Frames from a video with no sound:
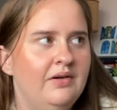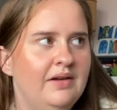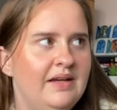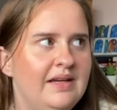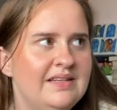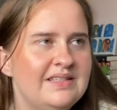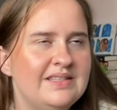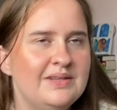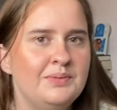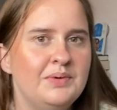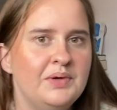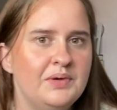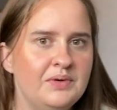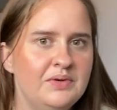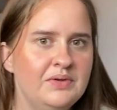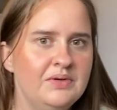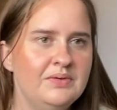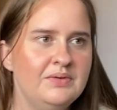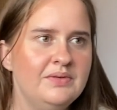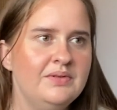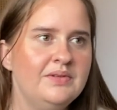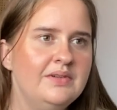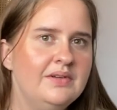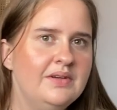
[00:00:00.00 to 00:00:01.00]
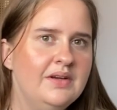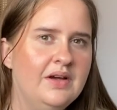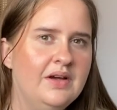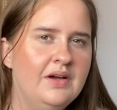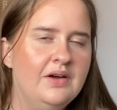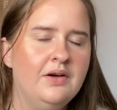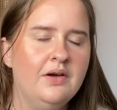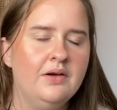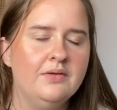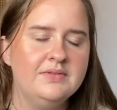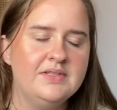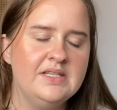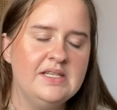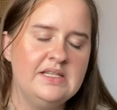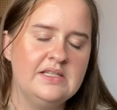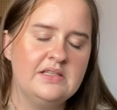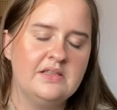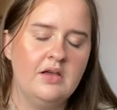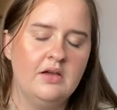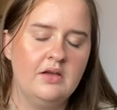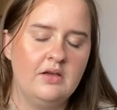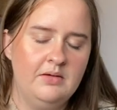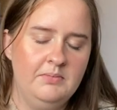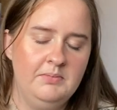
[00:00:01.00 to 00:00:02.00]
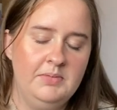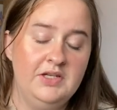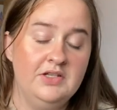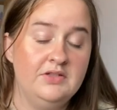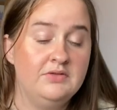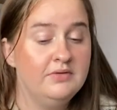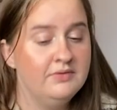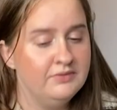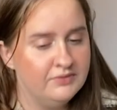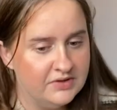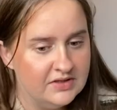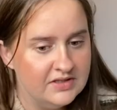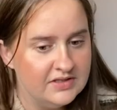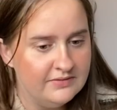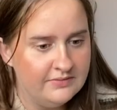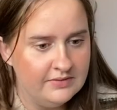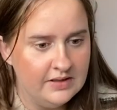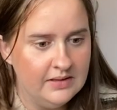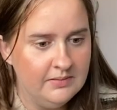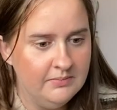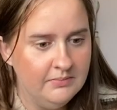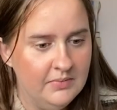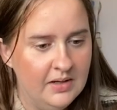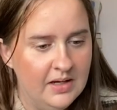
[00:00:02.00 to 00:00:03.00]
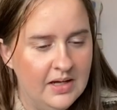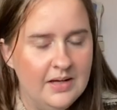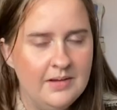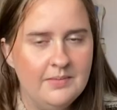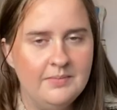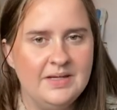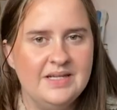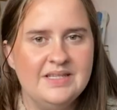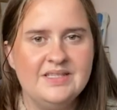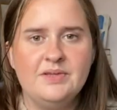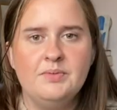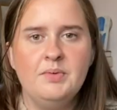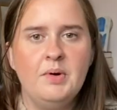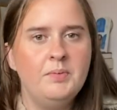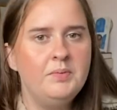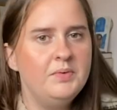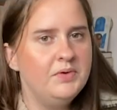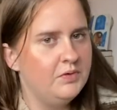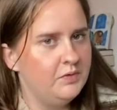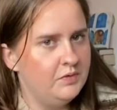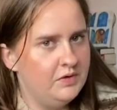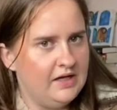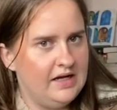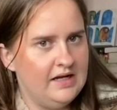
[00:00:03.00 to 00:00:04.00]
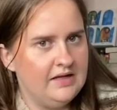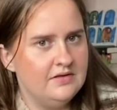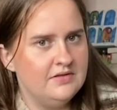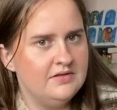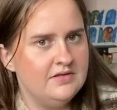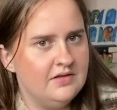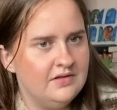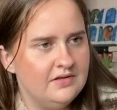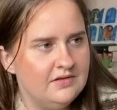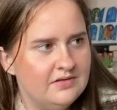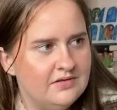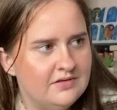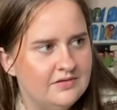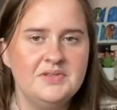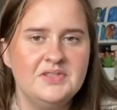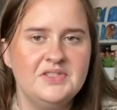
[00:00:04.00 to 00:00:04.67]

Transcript: He's the one, obviously he's got a computer in front of him, but he's the one with all the answers.